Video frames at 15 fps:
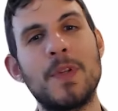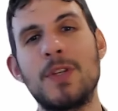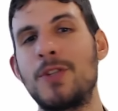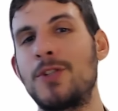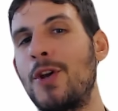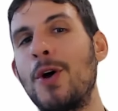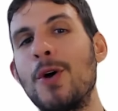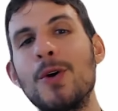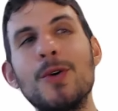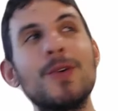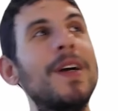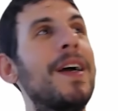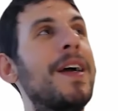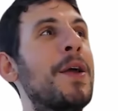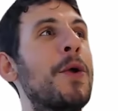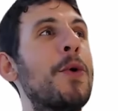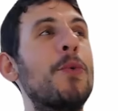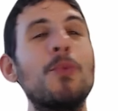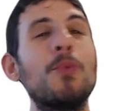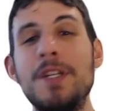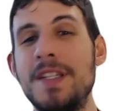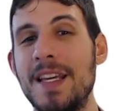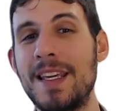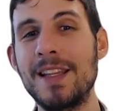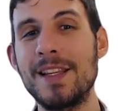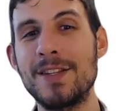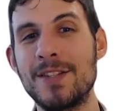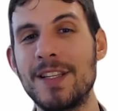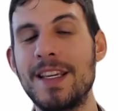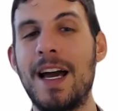so
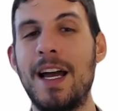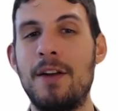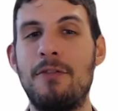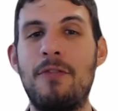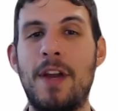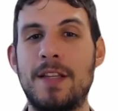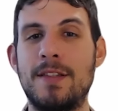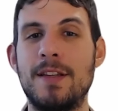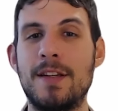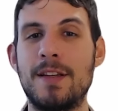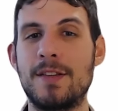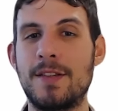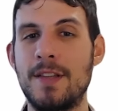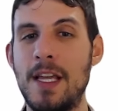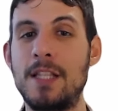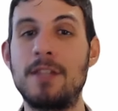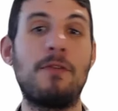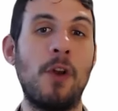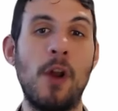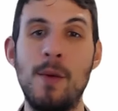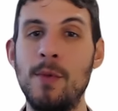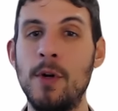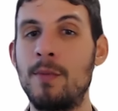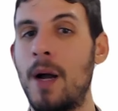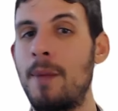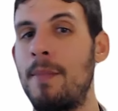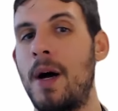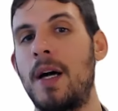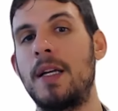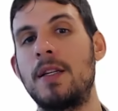ridiculously unaffected. It's it's phenomenal. My
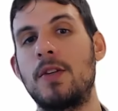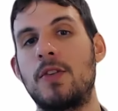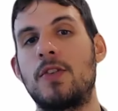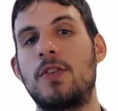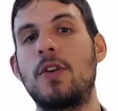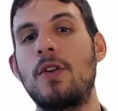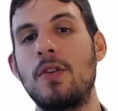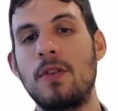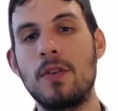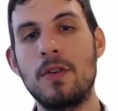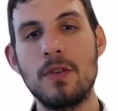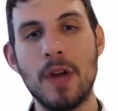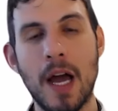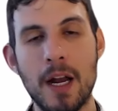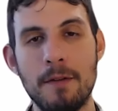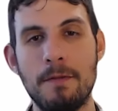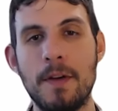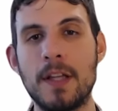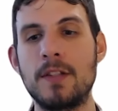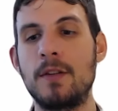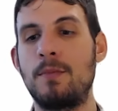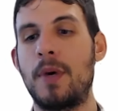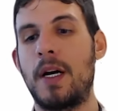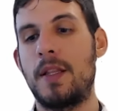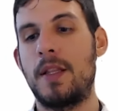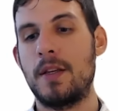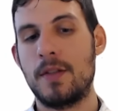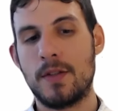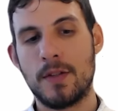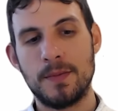mind is so unaffected by
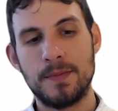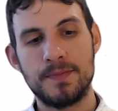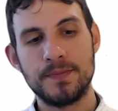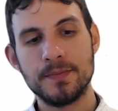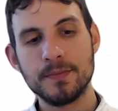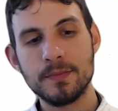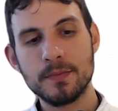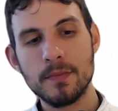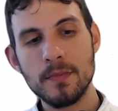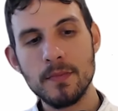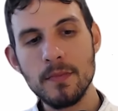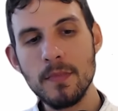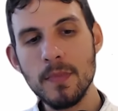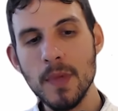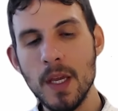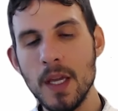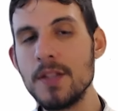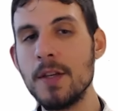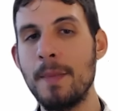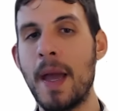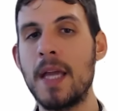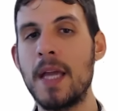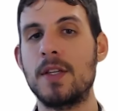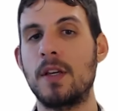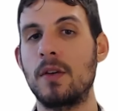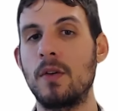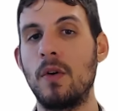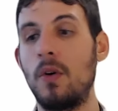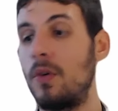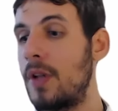this. It's
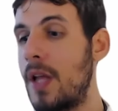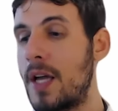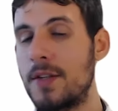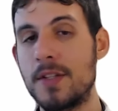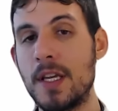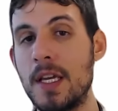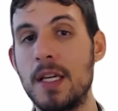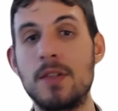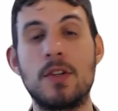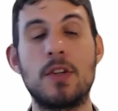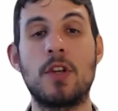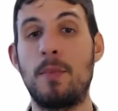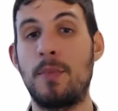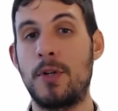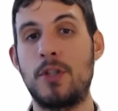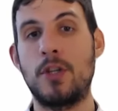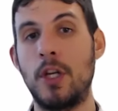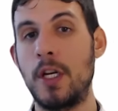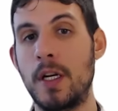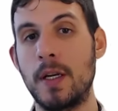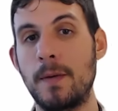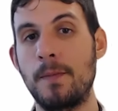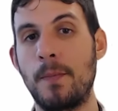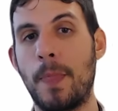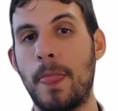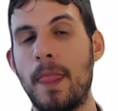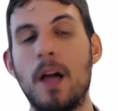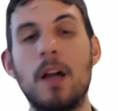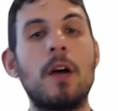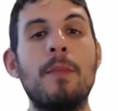amazing. All I see is just opportunity.
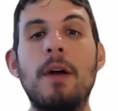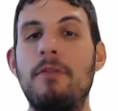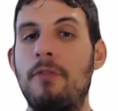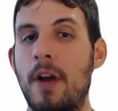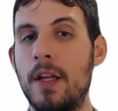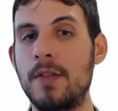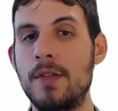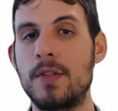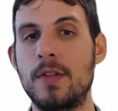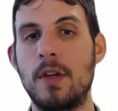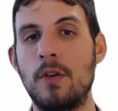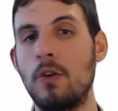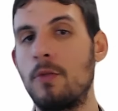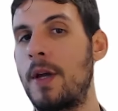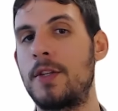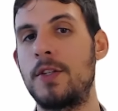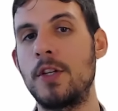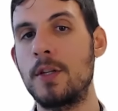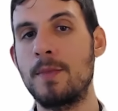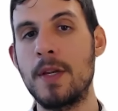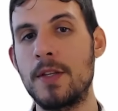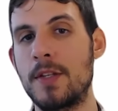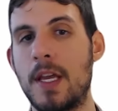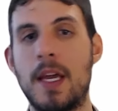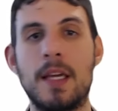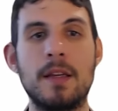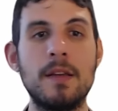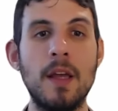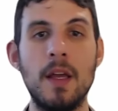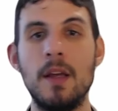I got my friends who are messaging me
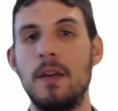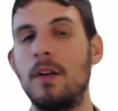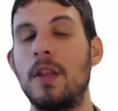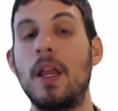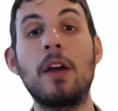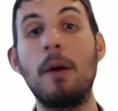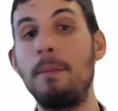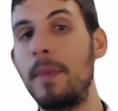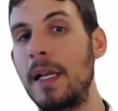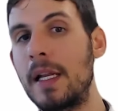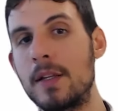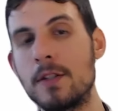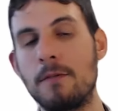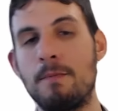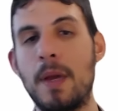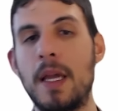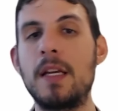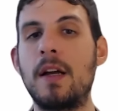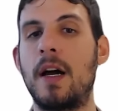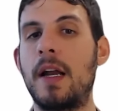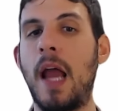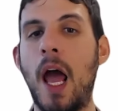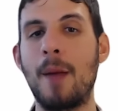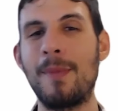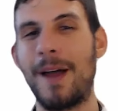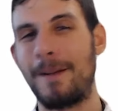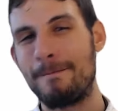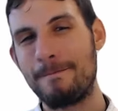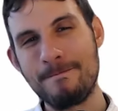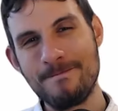saying, you know, they got millions of pDAI now. I'm
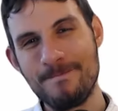like,